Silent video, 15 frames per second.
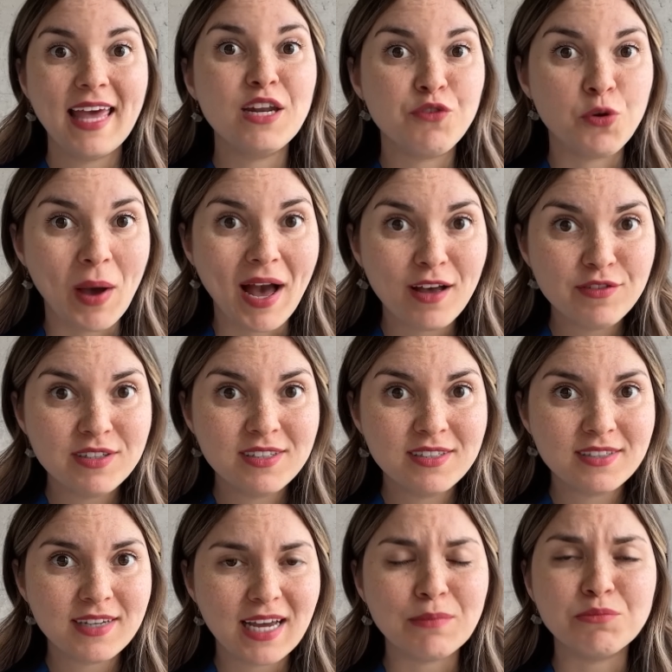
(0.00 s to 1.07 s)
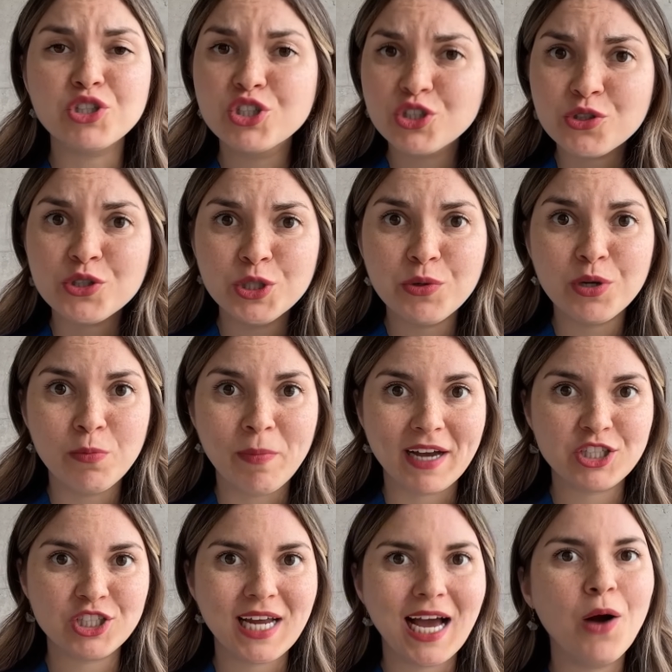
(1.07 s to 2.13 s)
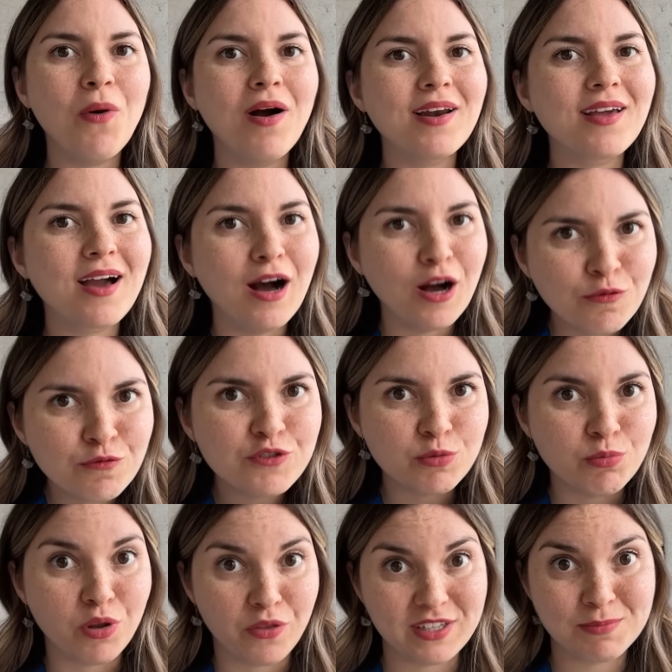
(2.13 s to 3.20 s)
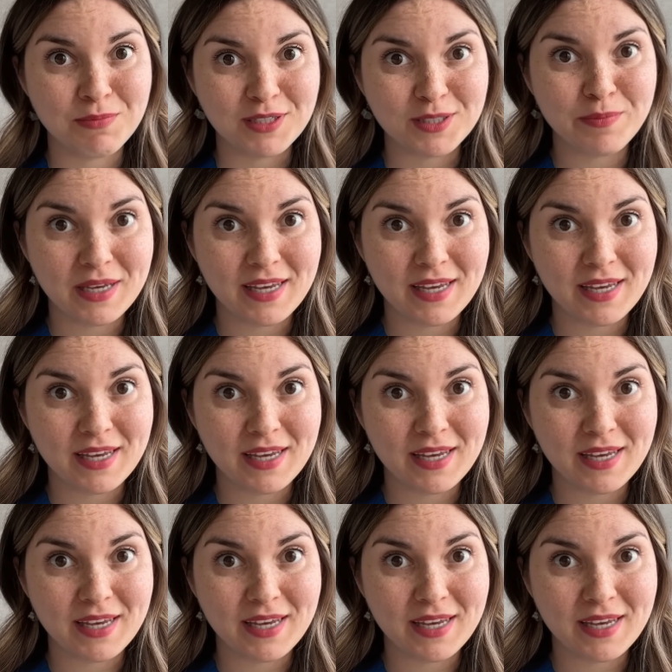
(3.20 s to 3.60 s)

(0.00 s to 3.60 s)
And if you haven't, I'm sure you can imagine how uncomfortable this must